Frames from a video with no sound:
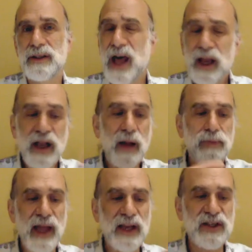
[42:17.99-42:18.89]
A lot of
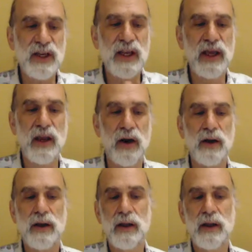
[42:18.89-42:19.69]
complexity here.